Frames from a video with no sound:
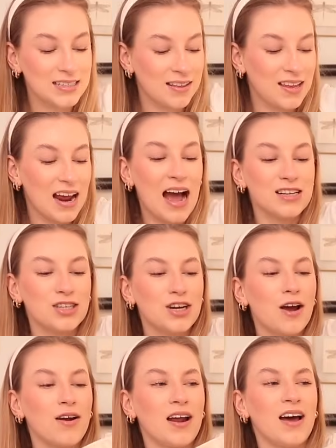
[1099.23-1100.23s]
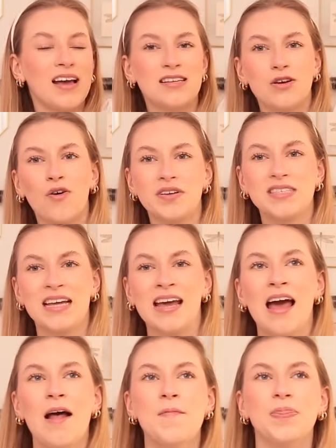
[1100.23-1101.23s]
And then Adenola is
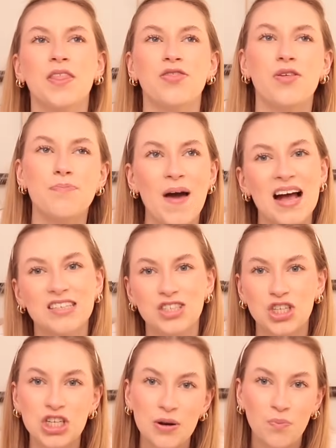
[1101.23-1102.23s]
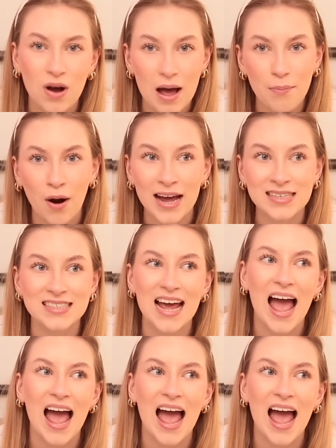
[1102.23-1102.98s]
obviously the best gymwear brand